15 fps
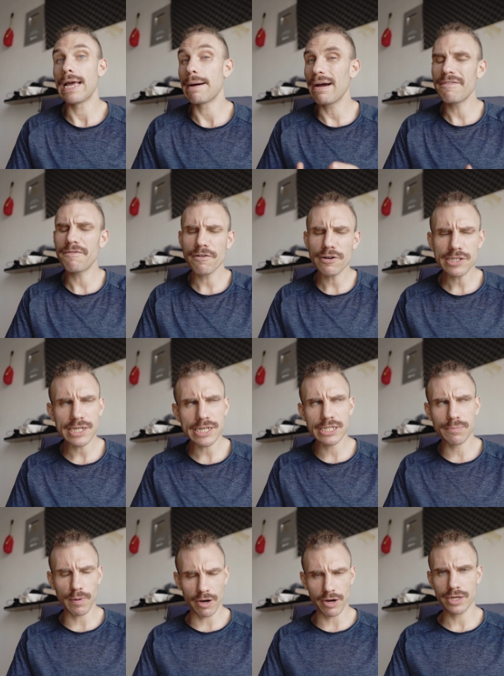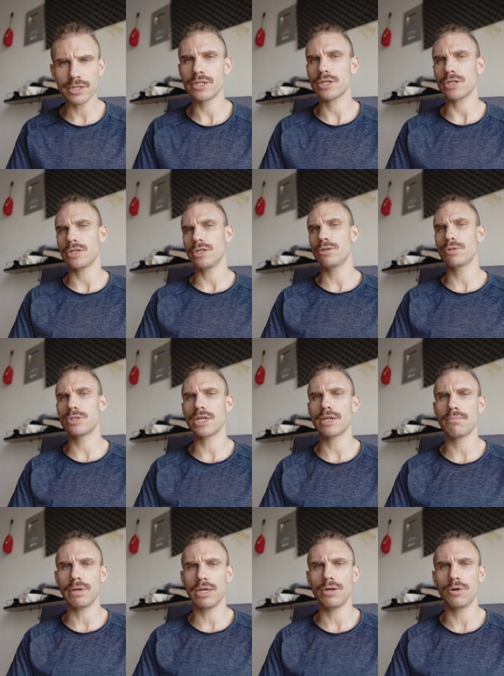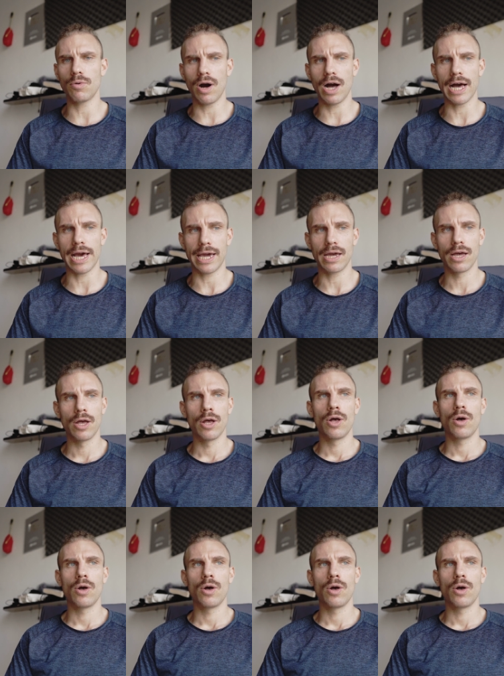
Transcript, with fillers: Now, my first experience using M I U I